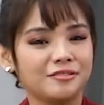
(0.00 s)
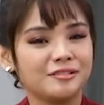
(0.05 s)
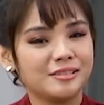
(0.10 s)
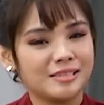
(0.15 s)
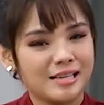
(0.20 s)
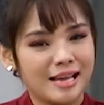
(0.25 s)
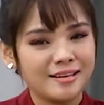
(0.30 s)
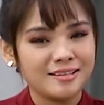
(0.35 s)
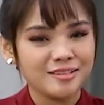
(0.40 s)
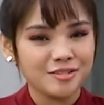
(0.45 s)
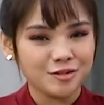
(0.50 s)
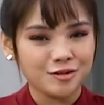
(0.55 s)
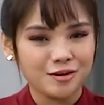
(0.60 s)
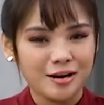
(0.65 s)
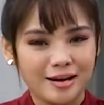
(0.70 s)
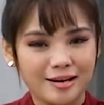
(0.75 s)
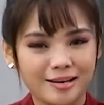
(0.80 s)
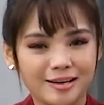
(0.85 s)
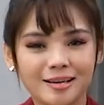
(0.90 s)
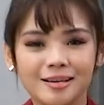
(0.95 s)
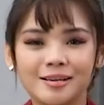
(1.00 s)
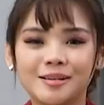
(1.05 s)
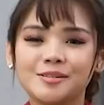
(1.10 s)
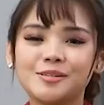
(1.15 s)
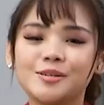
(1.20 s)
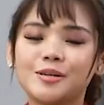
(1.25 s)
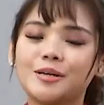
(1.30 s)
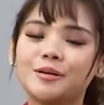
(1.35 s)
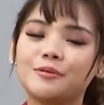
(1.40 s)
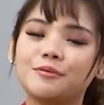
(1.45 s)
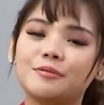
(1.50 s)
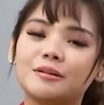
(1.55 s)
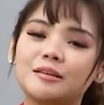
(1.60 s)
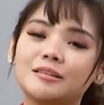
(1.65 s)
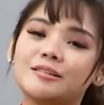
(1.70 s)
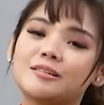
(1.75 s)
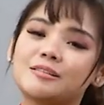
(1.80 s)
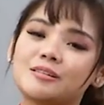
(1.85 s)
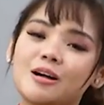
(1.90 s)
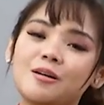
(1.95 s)
sense dry, so it will
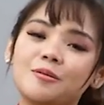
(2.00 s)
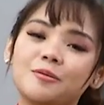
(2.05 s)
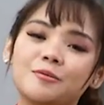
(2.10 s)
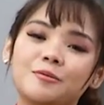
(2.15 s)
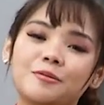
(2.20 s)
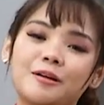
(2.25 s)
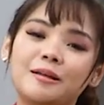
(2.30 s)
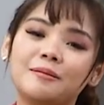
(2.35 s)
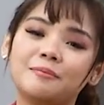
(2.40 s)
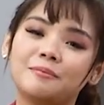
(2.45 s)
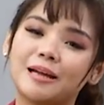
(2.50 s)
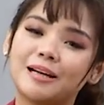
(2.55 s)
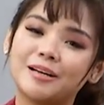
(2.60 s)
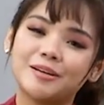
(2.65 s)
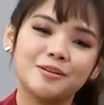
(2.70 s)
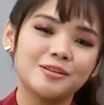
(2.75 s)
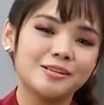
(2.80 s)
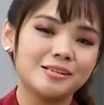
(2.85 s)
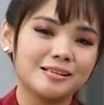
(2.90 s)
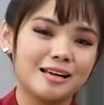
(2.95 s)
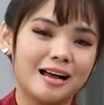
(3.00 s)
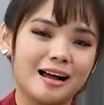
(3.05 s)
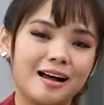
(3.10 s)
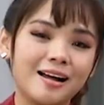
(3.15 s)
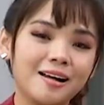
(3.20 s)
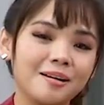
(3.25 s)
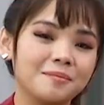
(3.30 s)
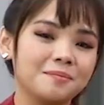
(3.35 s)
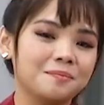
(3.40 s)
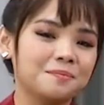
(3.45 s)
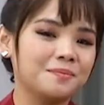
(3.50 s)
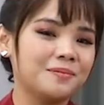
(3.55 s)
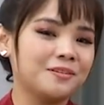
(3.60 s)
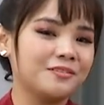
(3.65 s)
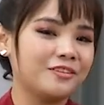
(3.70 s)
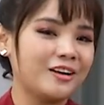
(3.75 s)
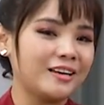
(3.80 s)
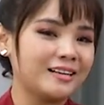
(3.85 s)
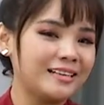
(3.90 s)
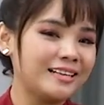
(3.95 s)
stop when my clothes are
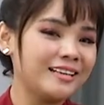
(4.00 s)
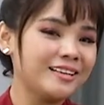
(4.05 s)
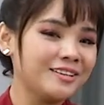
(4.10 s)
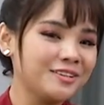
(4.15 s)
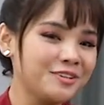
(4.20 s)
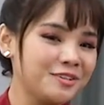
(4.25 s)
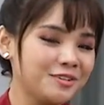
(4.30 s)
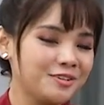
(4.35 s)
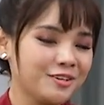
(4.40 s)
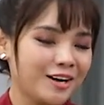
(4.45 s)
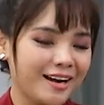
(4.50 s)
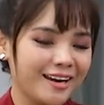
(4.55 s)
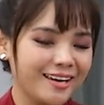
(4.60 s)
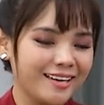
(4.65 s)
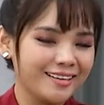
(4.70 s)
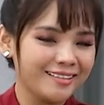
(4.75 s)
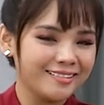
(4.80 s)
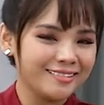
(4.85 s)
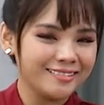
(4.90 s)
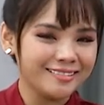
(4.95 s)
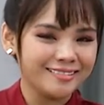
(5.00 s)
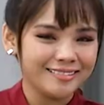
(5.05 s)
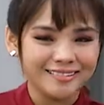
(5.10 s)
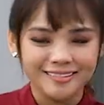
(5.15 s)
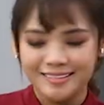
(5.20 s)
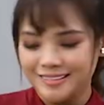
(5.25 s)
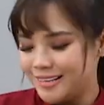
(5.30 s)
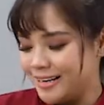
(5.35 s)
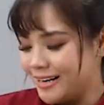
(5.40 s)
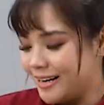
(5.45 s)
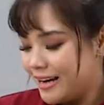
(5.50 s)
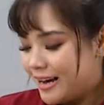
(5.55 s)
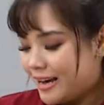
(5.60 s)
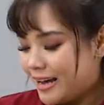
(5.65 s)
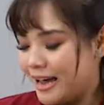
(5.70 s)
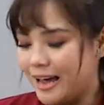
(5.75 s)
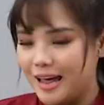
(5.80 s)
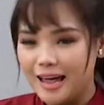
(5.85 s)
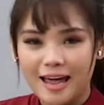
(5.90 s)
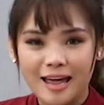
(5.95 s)
perfectly dry.
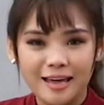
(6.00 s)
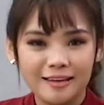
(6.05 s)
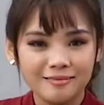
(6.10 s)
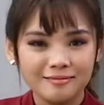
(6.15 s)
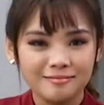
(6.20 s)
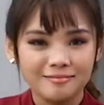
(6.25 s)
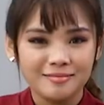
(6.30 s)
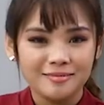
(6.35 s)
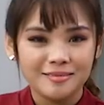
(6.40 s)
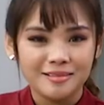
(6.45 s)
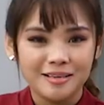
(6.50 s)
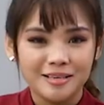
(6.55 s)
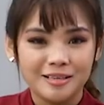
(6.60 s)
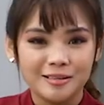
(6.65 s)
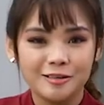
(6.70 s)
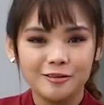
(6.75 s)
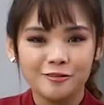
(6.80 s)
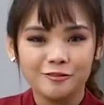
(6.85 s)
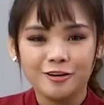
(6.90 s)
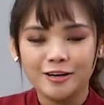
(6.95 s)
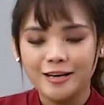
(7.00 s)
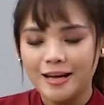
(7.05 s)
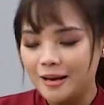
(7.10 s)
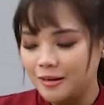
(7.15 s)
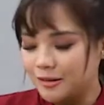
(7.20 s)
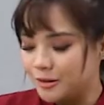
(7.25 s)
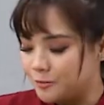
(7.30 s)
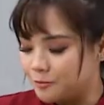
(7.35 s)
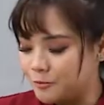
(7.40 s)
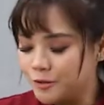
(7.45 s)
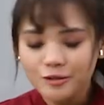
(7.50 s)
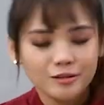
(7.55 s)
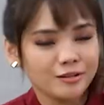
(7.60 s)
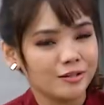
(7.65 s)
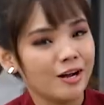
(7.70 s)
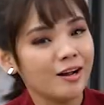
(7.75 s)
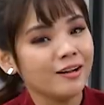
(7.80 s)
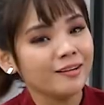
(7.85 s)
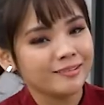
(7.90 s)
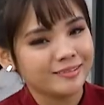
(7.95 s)
And don't forget to put
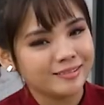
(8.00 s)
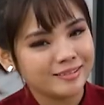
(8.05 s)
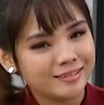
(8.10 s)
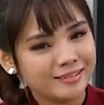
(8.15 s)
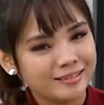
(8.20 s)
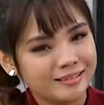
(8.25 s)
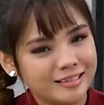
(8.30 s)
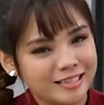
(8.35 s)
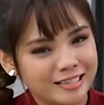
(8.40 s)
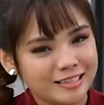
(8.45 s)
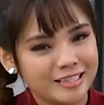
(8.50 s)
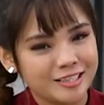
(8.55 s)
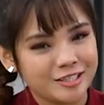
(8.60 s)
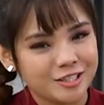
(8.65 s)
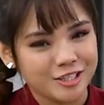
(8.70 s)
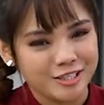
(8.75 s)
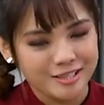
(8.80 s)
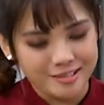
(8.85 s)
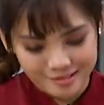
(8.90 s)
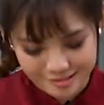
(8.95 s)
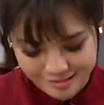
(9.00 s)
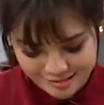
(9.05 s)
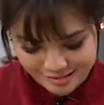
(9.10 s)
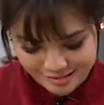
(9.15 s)
your detergent.